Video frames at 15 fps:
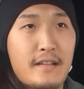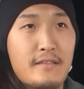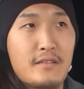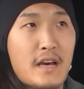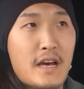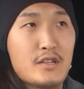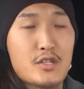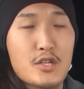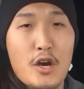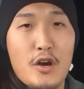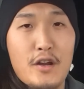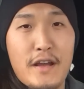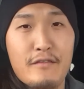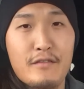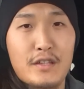and
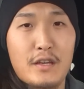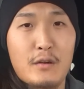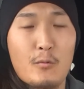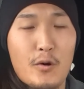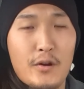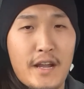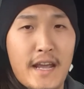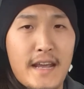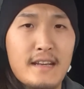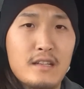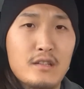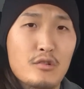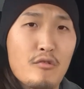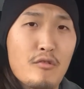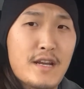turn everything 180
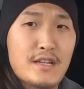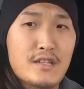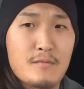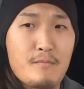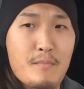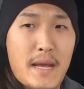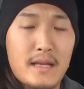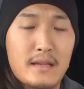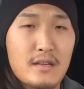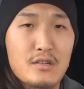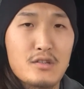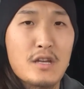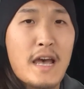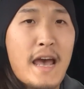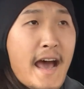degrees and make
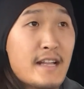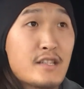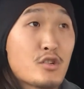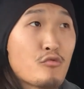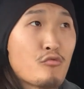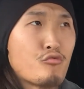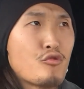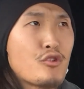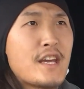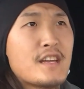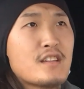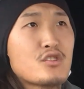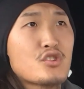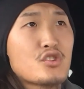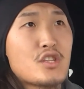this, and to
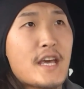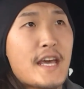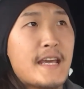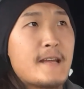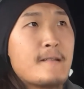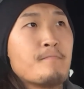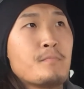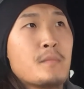reinstate